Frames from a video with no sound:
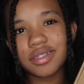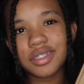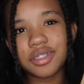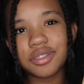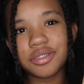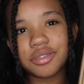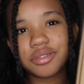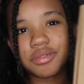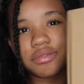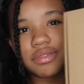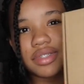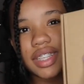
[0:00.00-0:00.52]

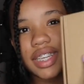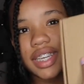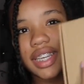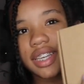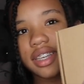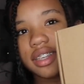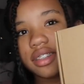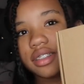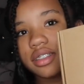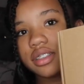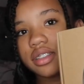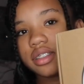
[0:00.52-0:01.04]
little
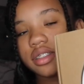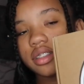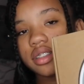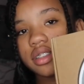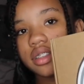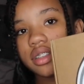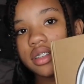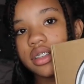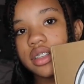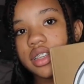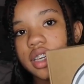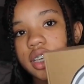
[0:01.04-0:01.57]
thing,
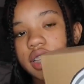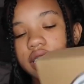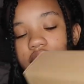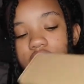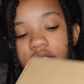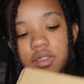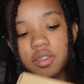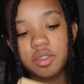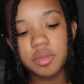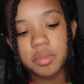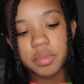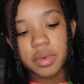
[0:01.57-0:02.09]
in this
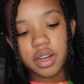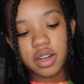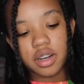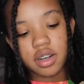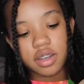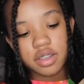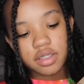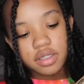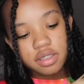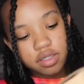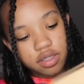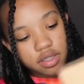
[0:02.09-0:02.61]
little
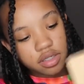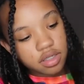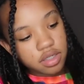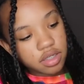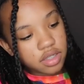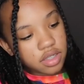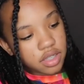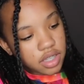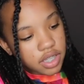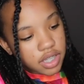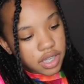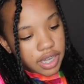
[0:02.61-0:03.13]
box.
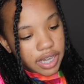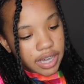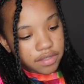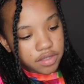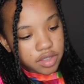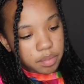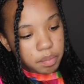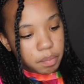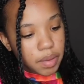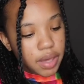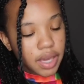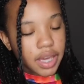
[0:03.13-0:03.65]
And I have to
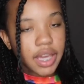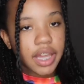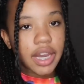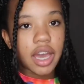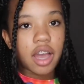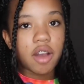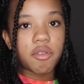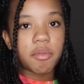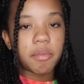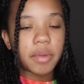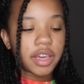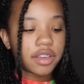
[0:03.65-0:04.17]
pick it
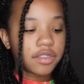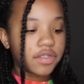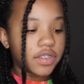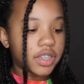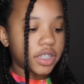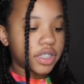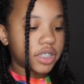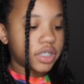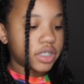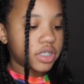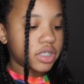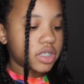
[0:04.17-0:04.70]
out with my
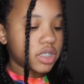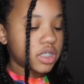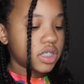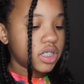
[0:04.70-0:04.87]
fingers.